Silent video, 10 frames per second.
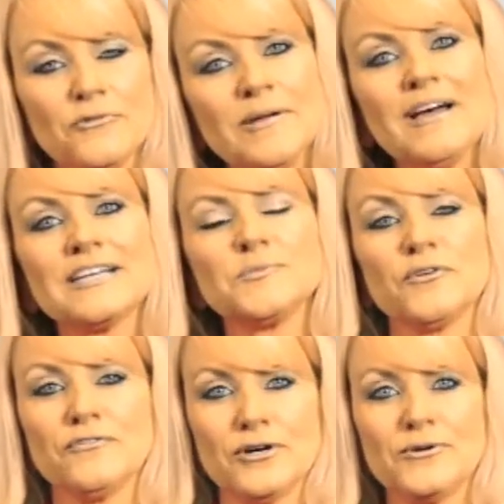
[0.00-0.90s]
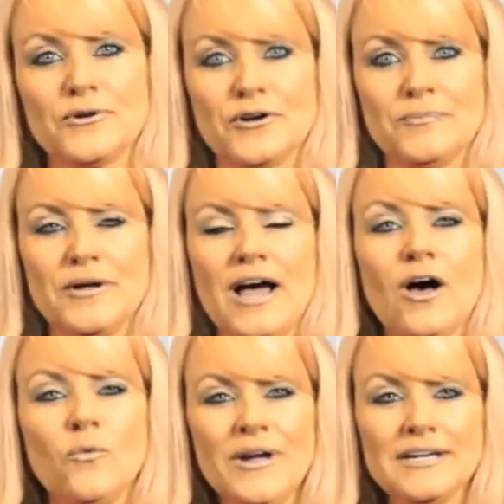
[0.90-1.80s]
REMAX Preferred Group,
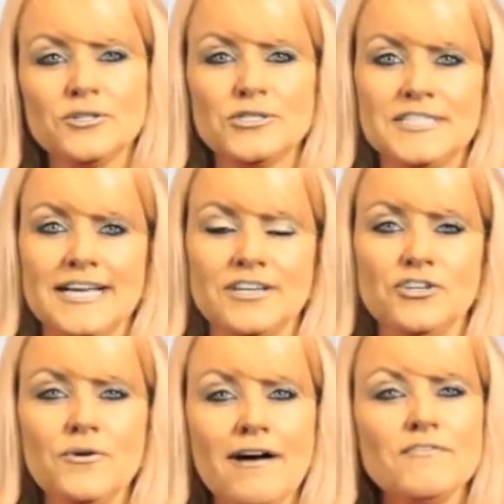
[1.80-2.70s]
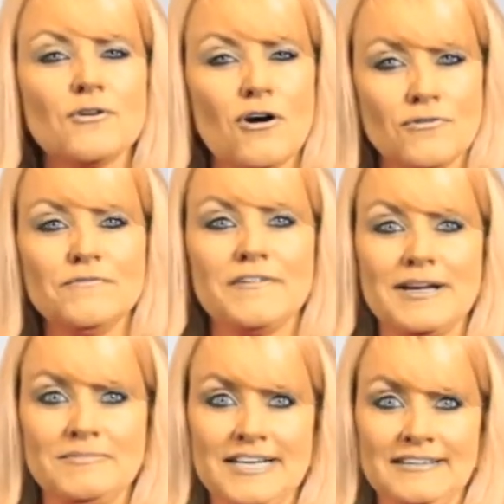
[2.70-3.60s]
we understand you have your own
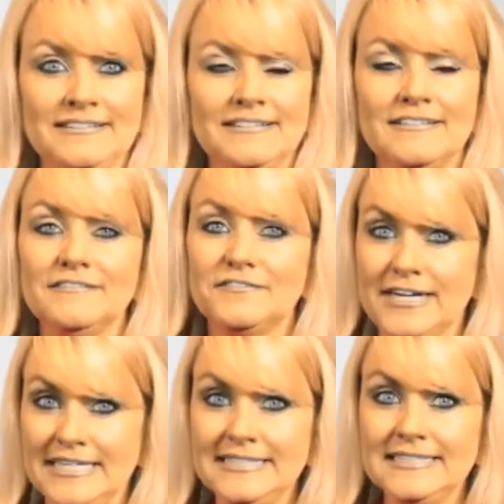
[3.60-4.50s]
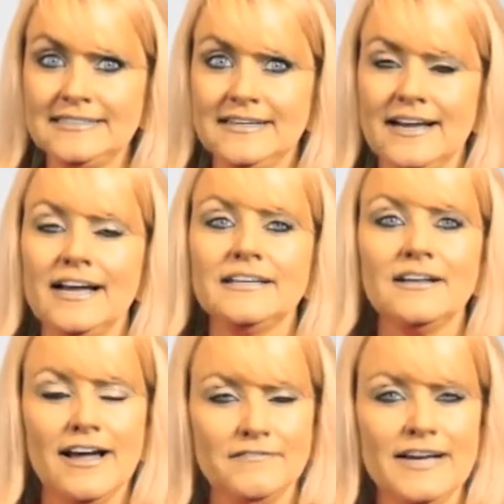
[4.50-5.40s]
family, friends, and
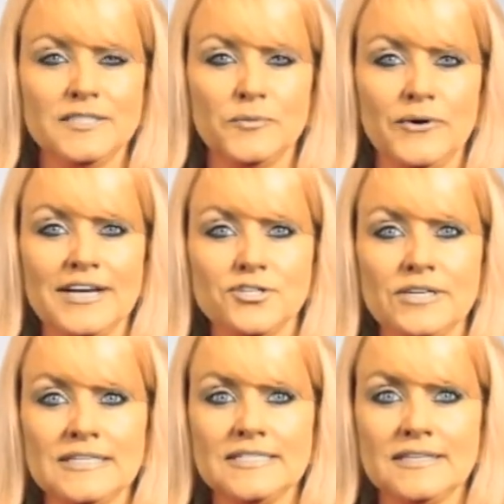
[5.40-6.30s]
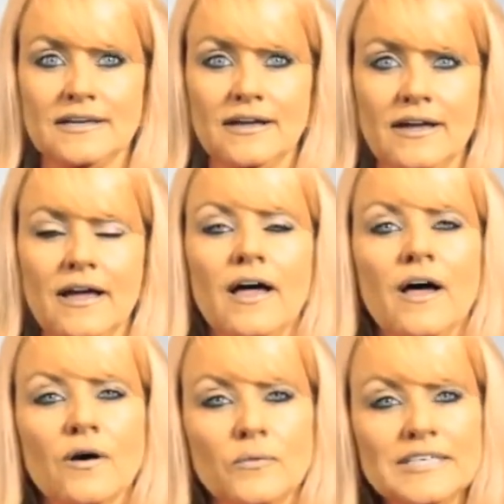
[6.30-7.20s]
life aspirations.
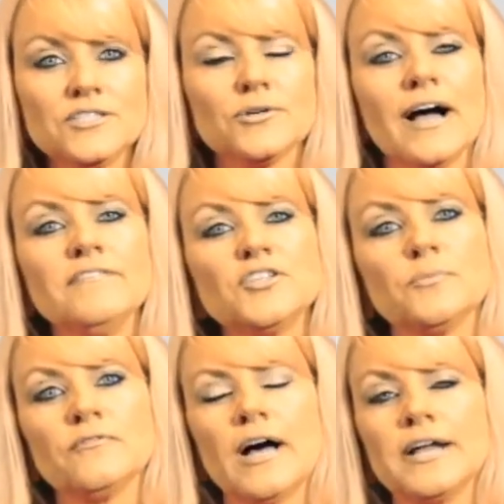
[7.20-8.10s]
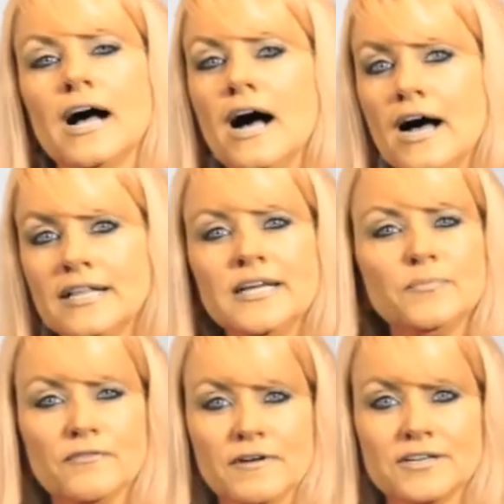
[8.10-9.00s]
We strive to provide a highly
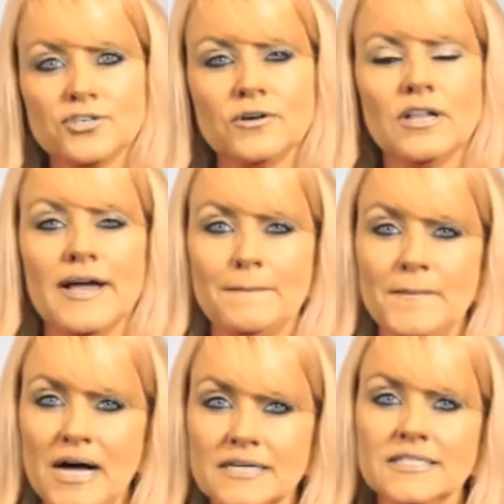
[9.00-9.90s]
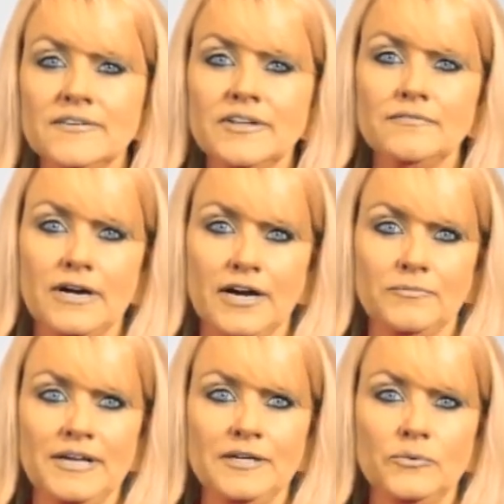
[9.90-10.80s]
professional and positive
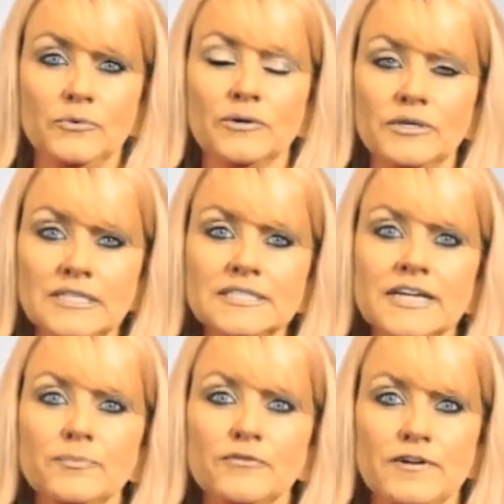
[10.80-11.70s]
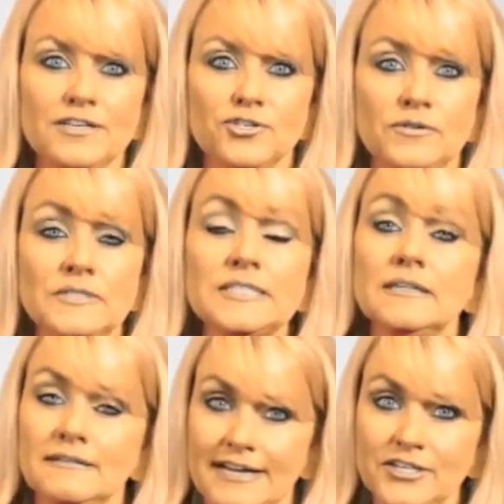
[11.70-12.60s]
environment where real estate professionals
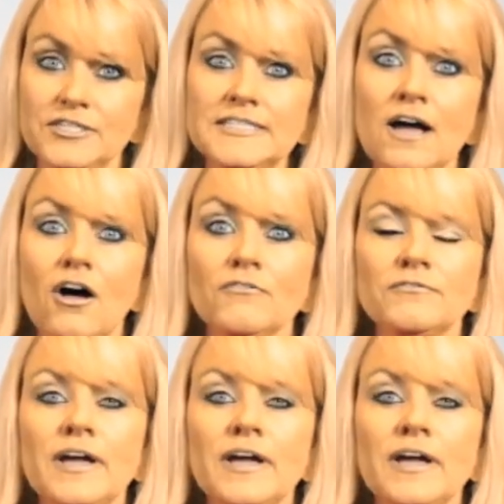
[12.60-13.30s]
like yourself